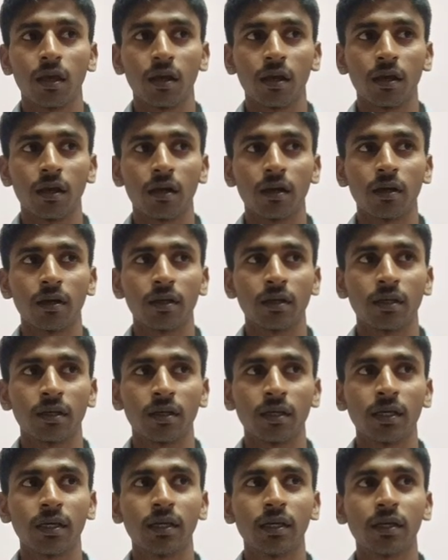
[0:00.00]
When
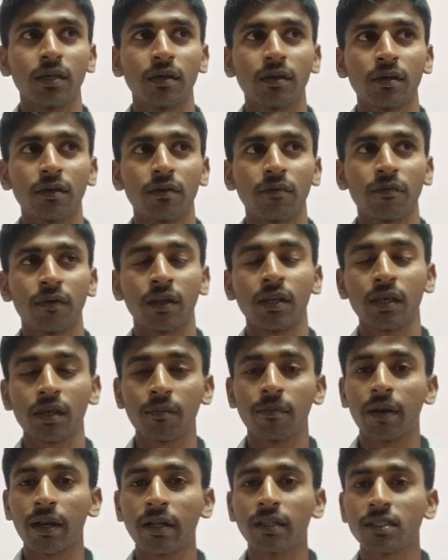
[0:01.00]

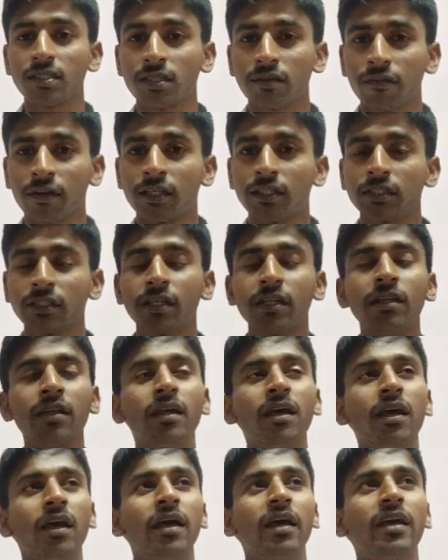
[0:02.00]
he made this
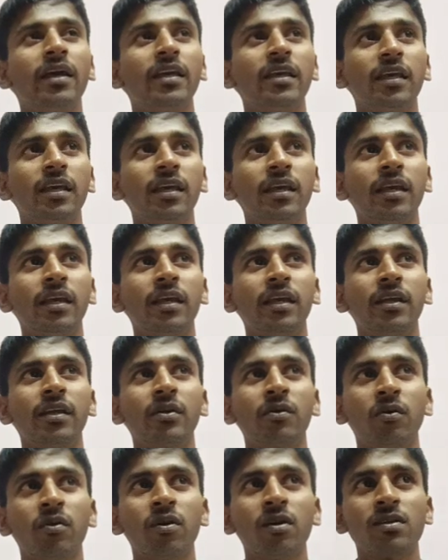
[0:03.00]
invention,
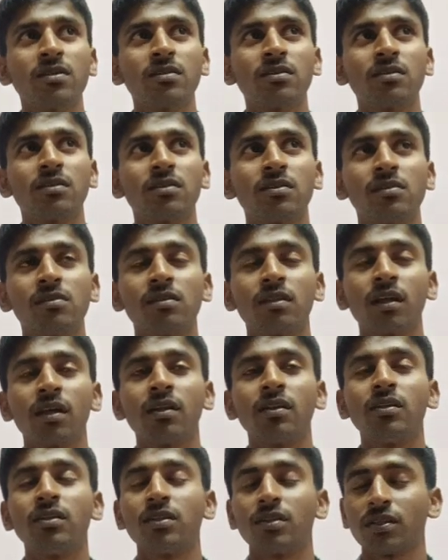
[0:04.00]
he told his
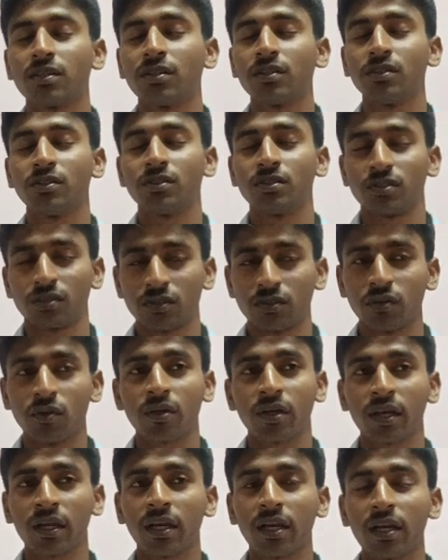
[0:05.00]
Sultan
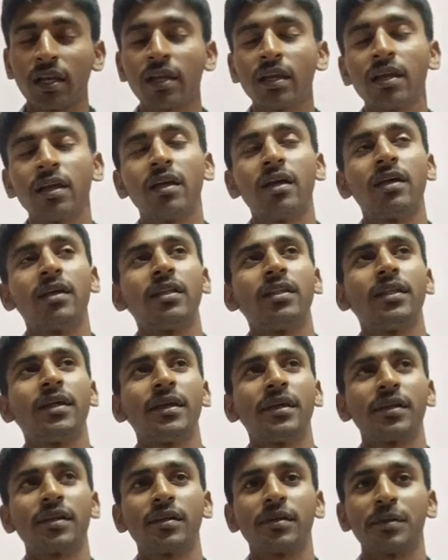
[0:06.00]
jokingly
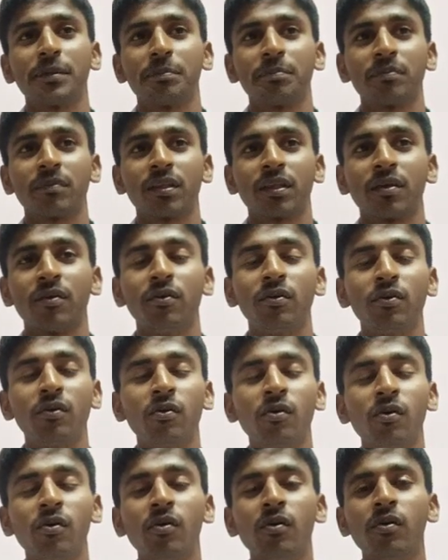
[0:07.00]
that he would
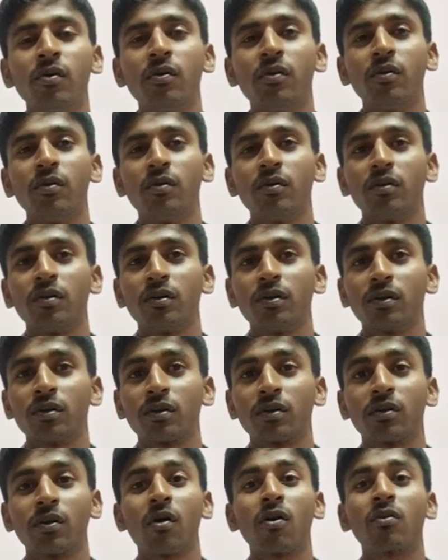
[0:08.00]

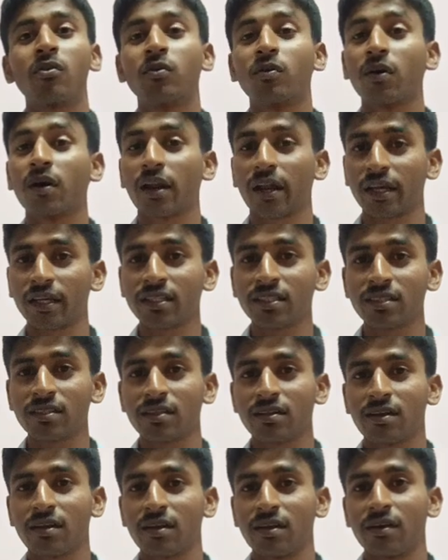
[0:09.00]
go talk to
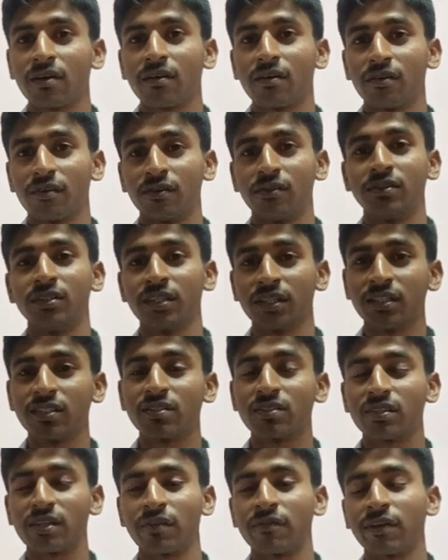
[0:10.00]
Christ using
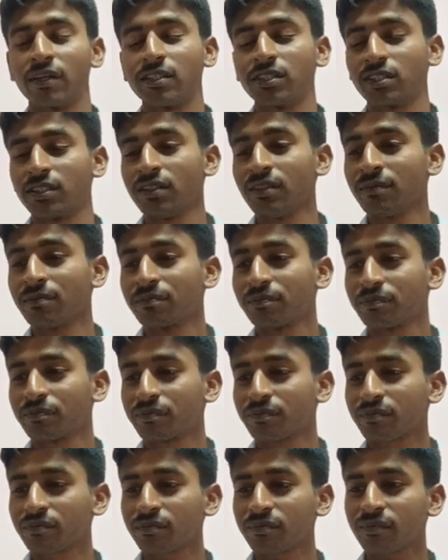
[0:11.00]
his invention.
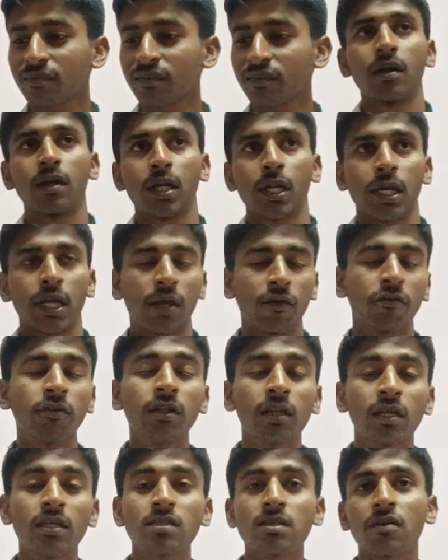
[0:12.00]

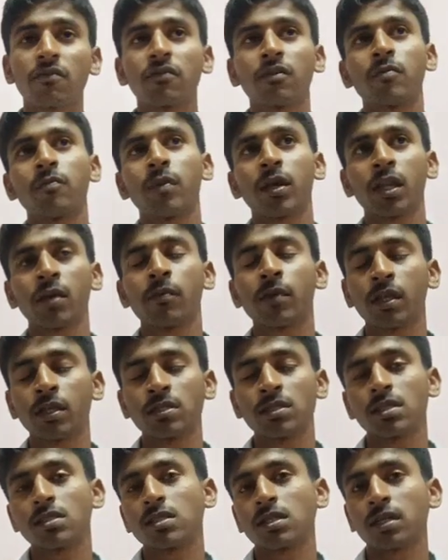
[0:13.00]
Nevertheless, after many
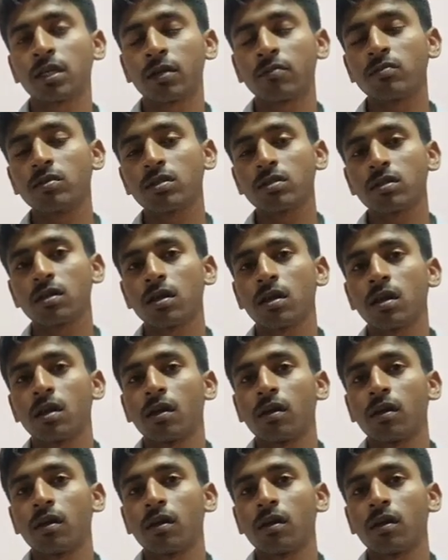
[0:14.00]
such attempts,